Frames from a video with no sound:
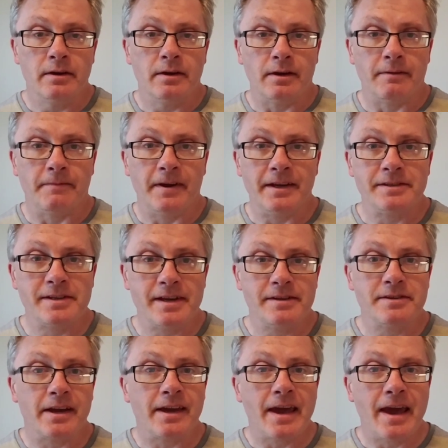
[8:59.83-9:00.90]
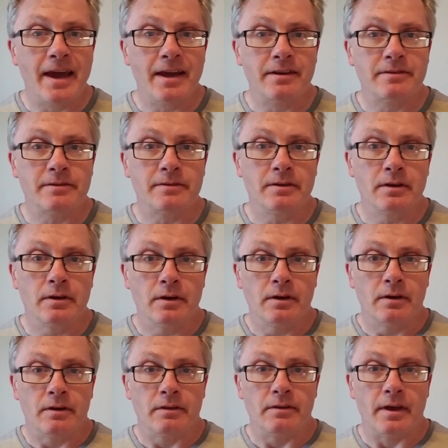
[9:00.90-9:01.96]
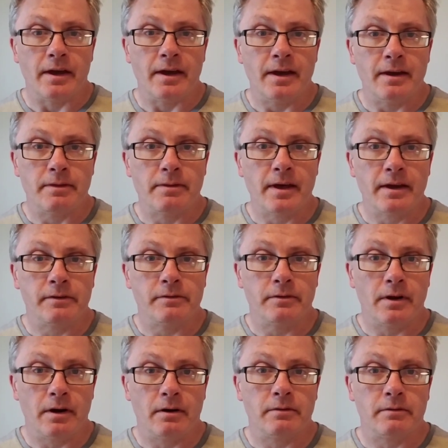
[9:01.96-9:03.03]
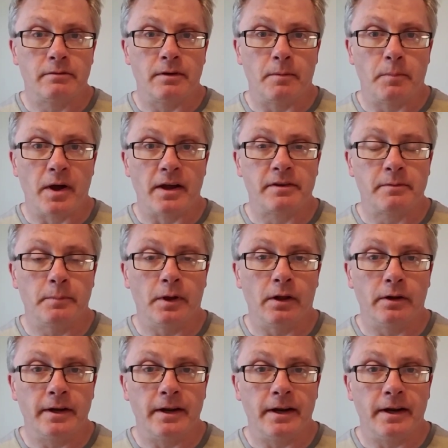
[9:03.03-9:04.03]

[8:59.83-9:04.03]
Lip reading: If he sees a case that he thinks there's a possibility